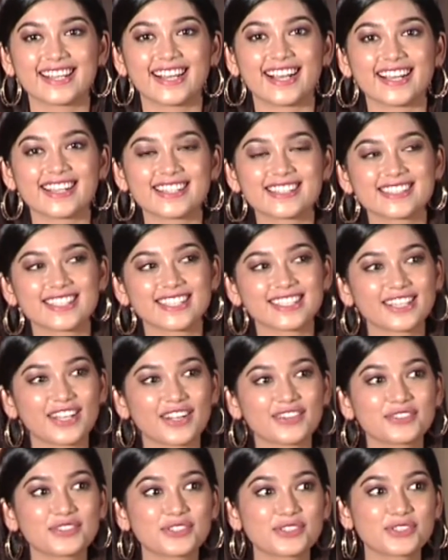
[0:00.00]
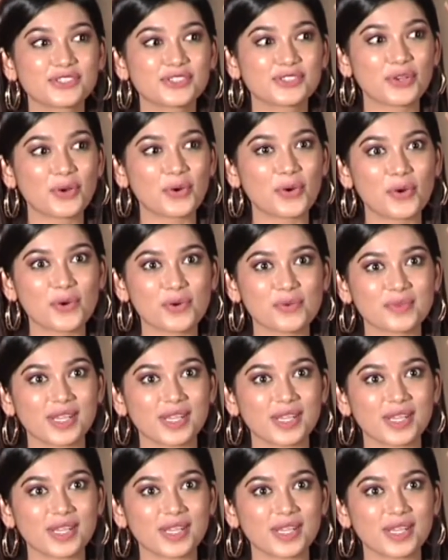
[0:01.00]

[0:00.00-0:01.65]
I say that for so